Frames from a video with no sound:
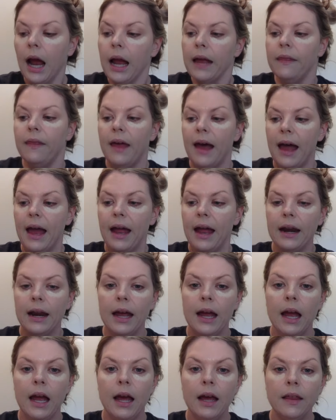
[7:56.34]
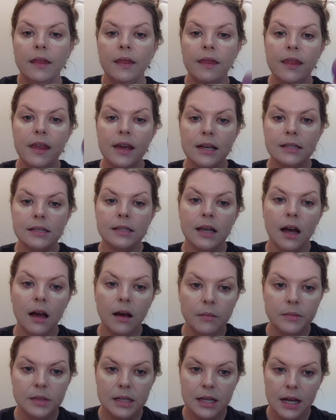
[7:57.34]
Then this
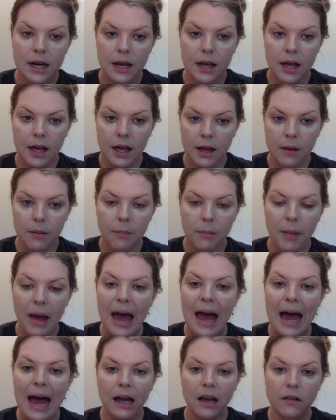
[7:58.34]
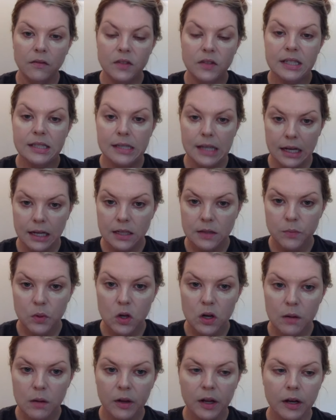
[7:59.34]
comes in a pack of 6
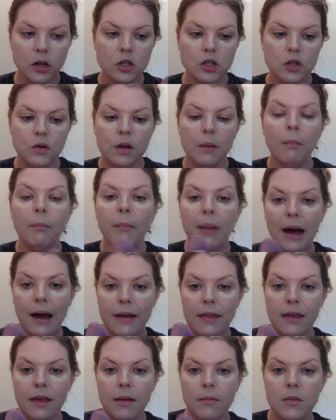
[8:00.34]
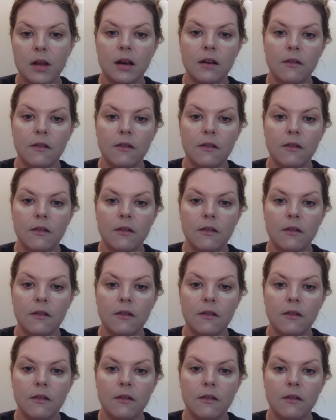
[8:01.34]
beauty blenders. You can buy them